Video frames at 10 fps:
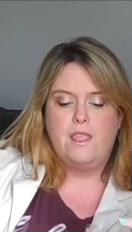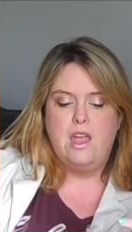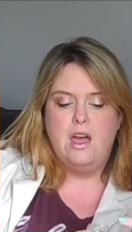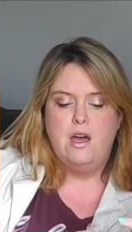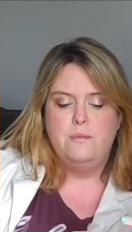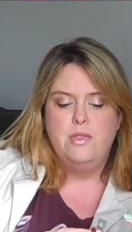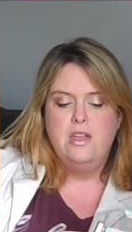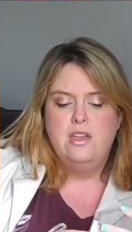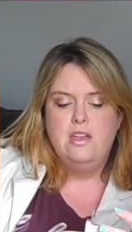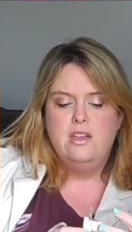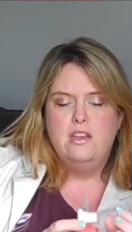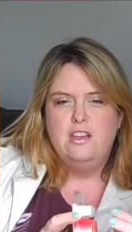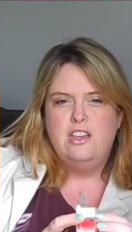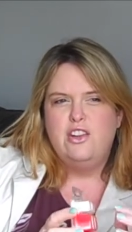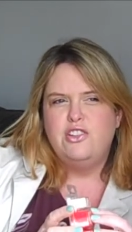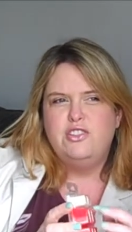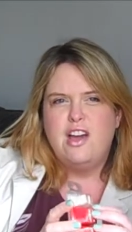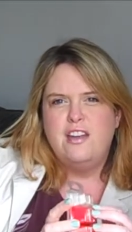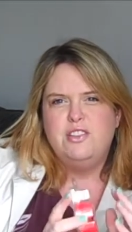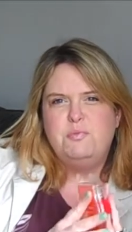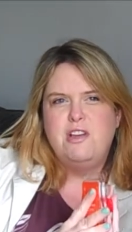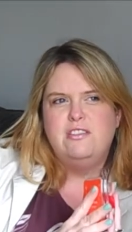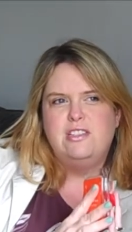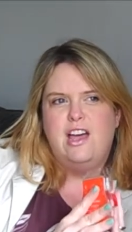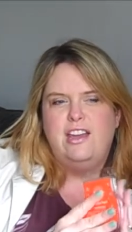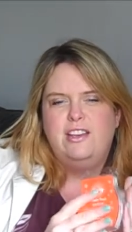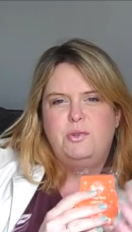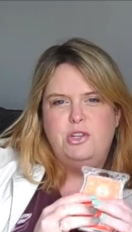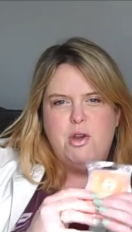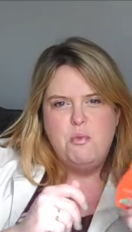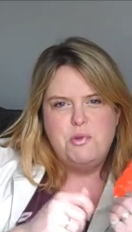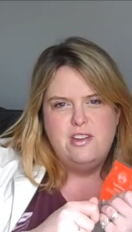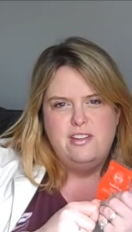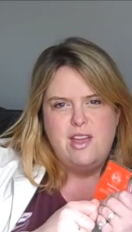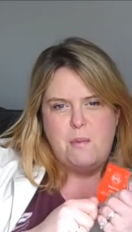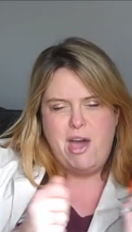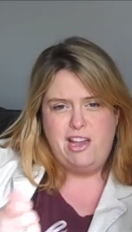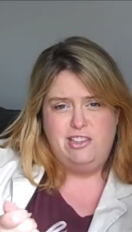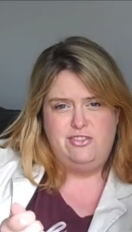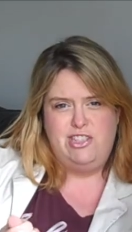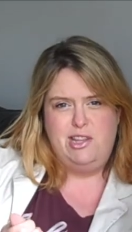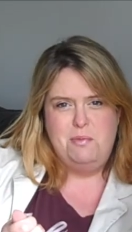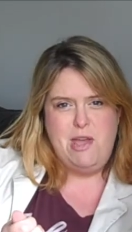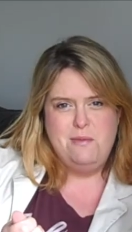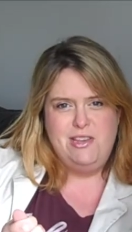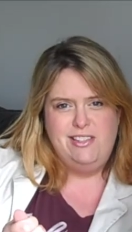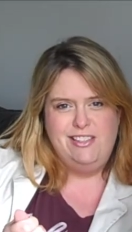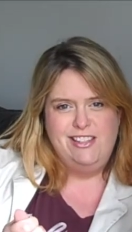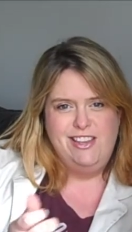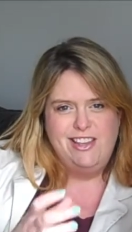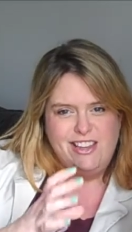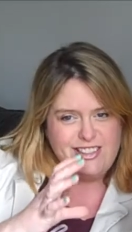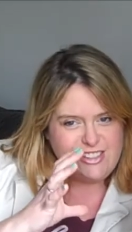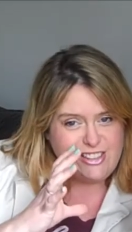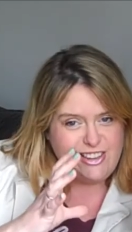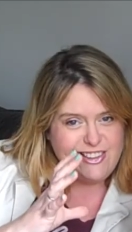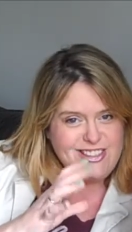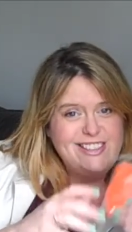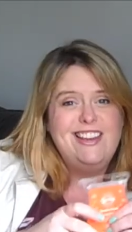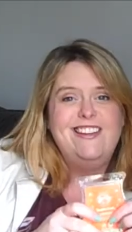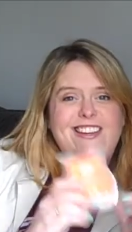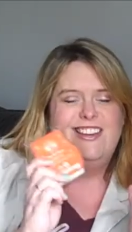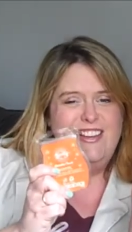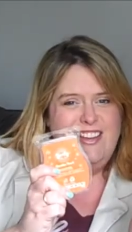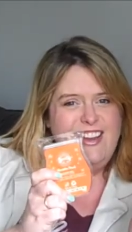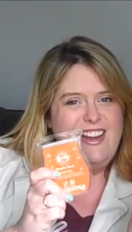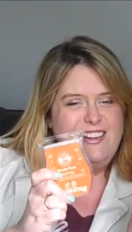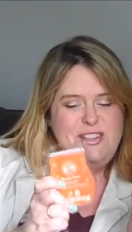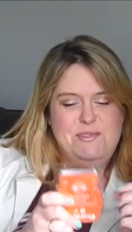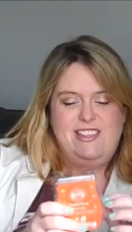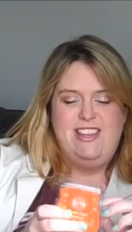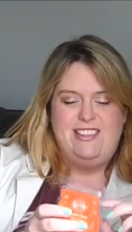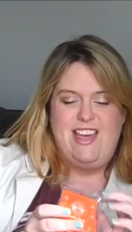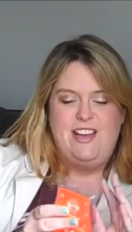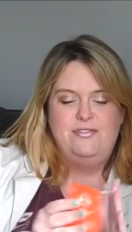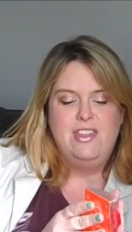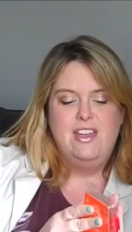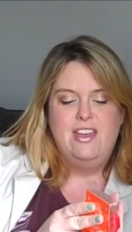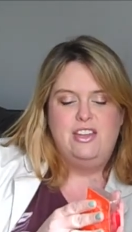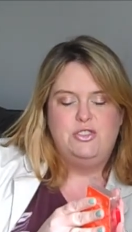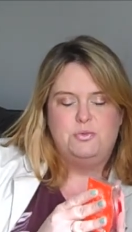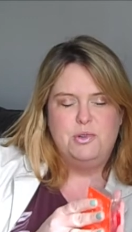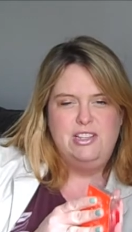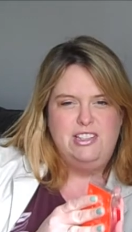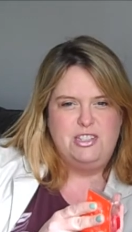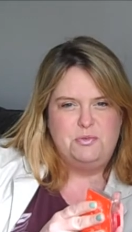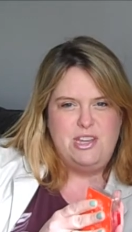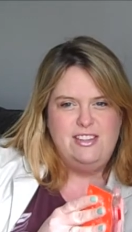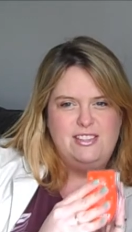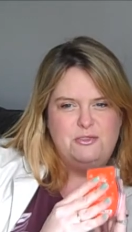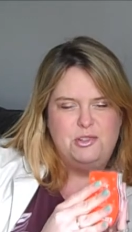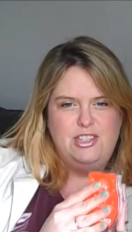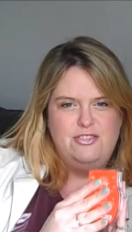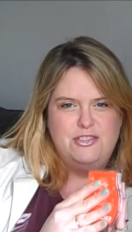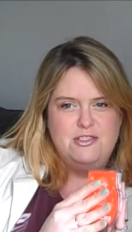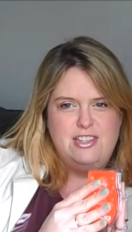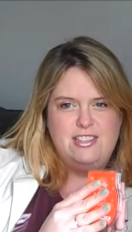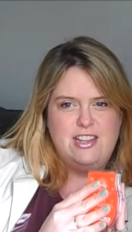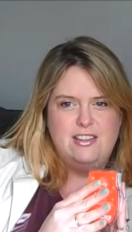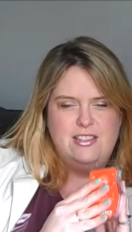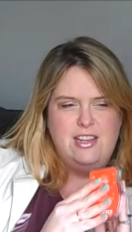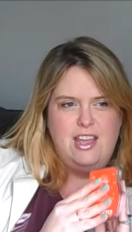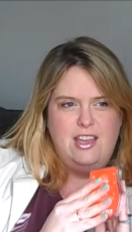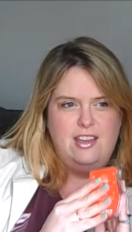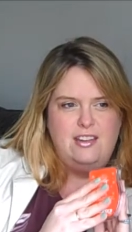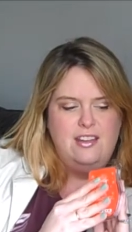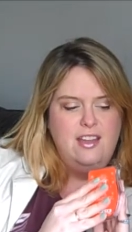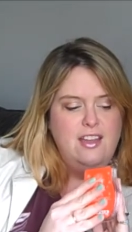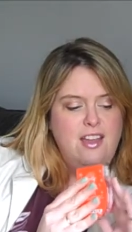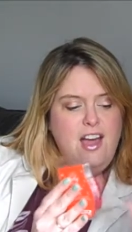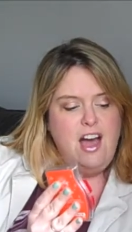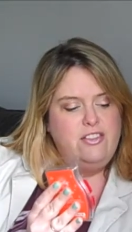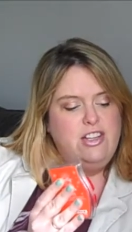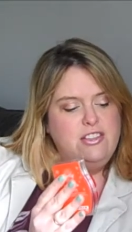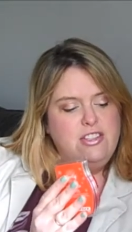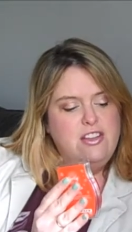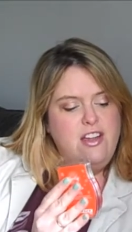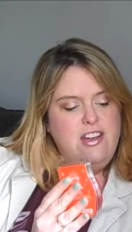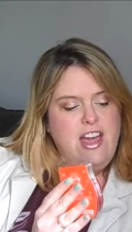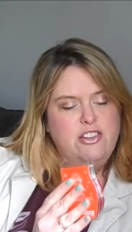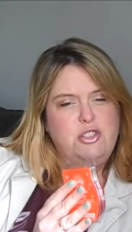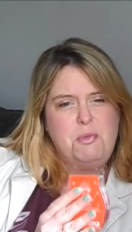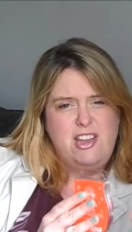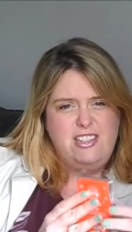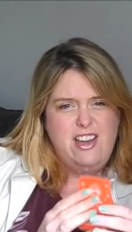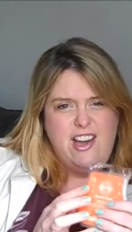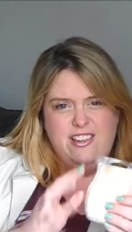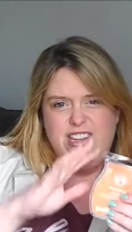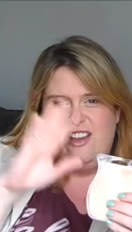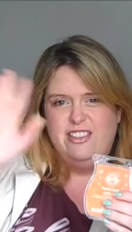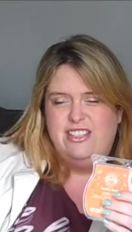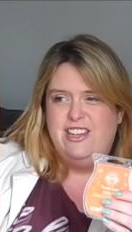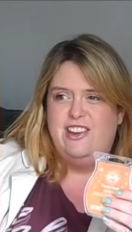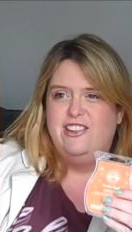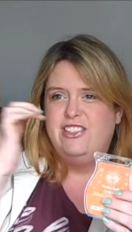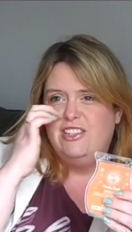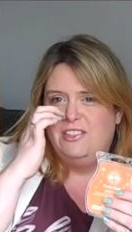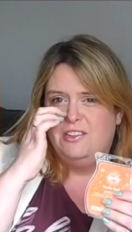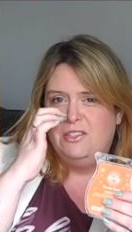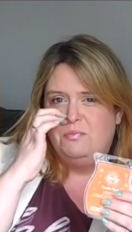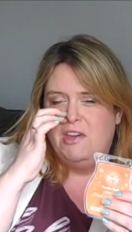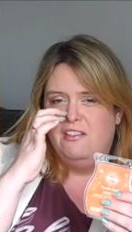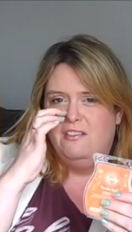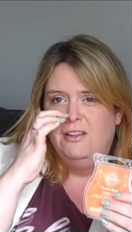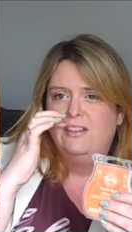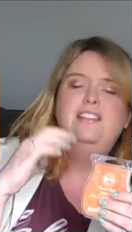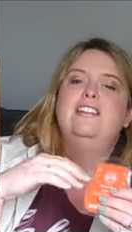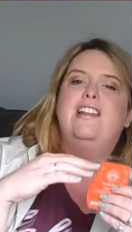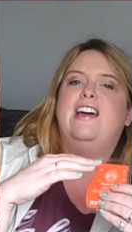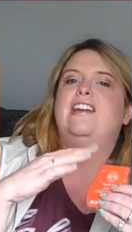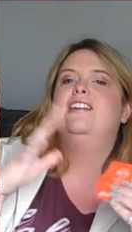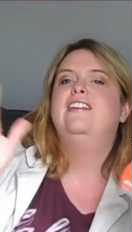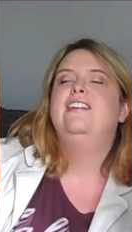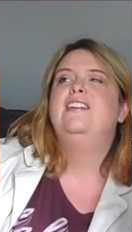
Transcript: It also kind of smells like when you open a package of Jelly Babies and you stick your nose in there. It kind of smells like that. It's really sweet, really fruity scent, and I've got this on now, so my entire downstairs is going to smell like